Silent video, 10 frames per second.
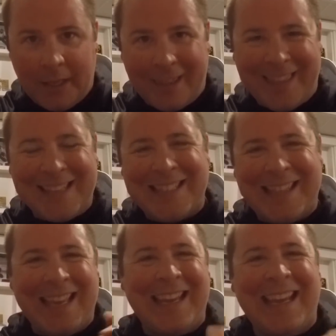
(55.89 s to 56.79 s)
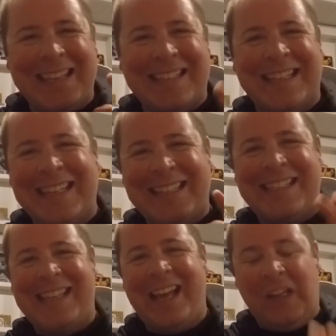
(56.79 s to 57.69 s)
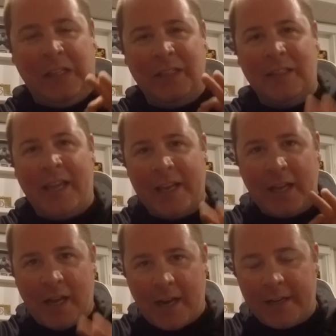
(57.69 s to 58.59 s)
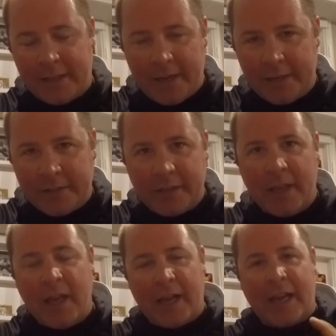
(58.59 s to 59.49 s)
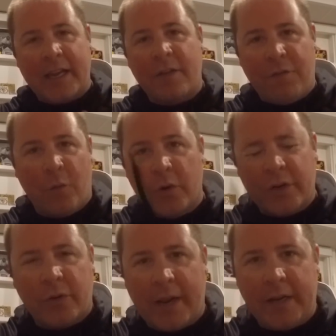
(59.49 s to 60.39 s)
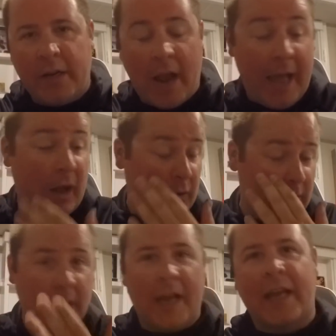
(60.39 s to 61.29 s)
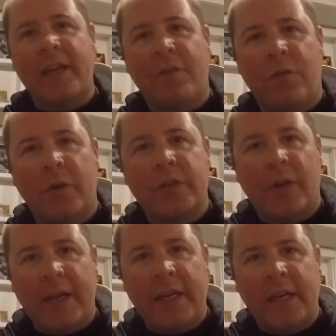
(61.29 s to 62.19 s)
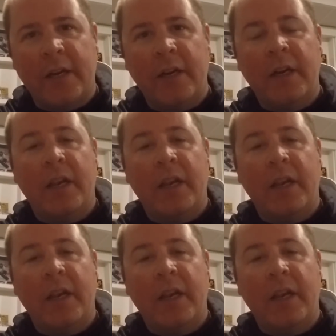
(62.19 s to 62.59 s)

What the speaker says: This thing is gonna sell like hotcakes. I gotta give Ford credit here. Ow. I gotta give Ford credit here.